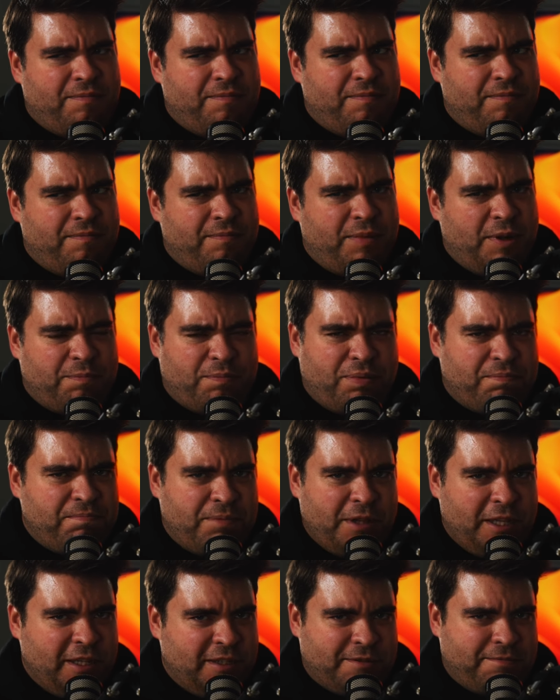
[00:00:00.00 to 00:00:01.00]
But
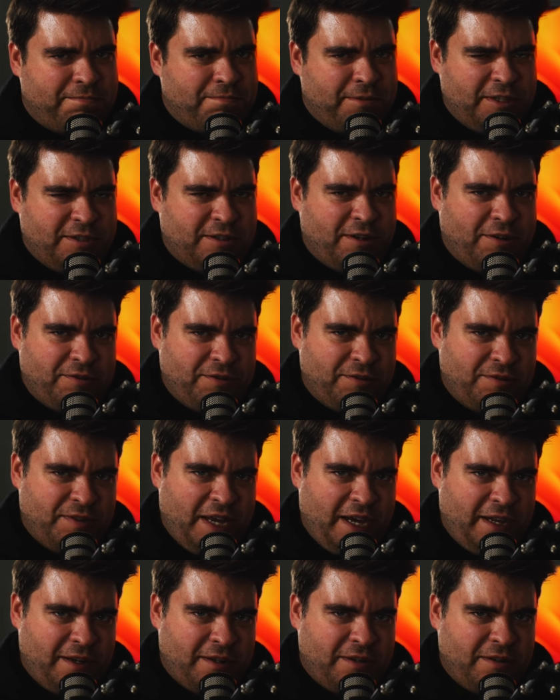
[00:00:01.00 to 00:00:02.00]
please, please don't do
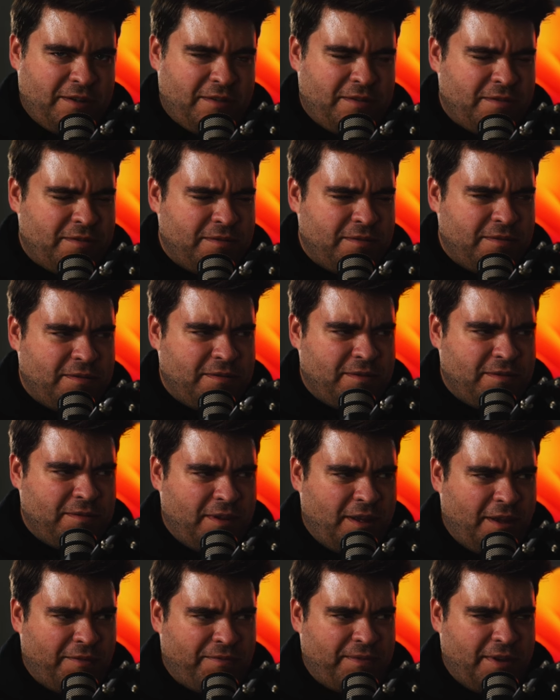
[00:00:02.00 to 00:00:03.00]
that
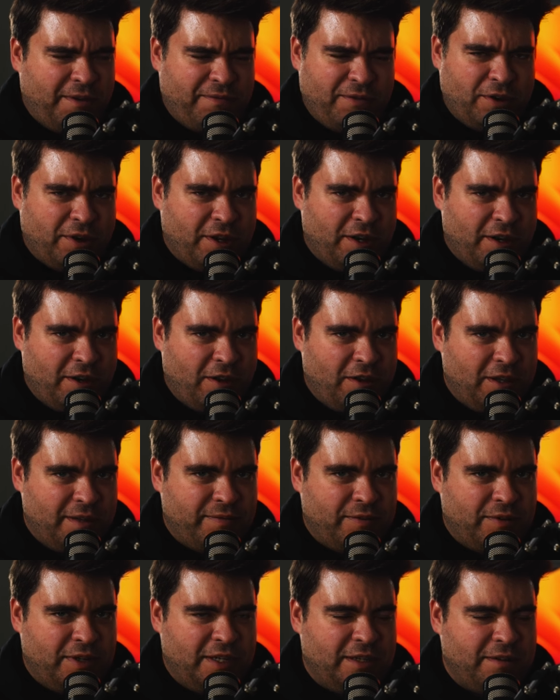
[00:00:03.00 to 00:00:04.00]
if you can at all
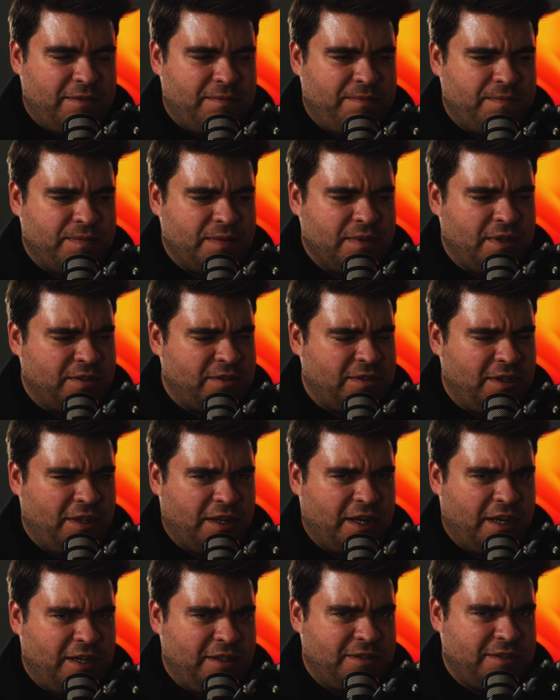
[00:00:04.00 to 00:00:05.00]
avoid it. I'll see you
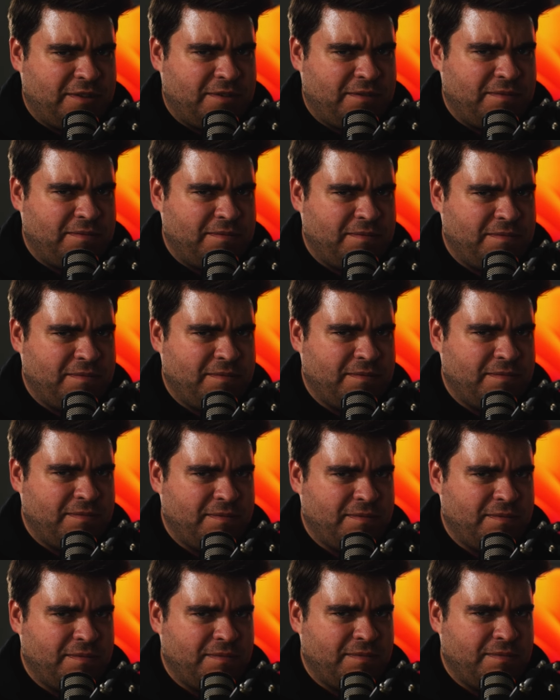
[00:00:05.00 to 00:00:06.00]
guys
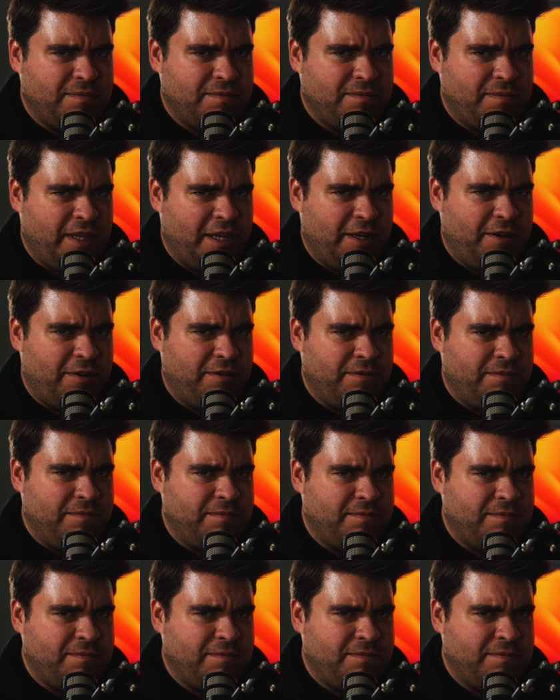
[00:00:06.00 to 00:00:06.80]
later.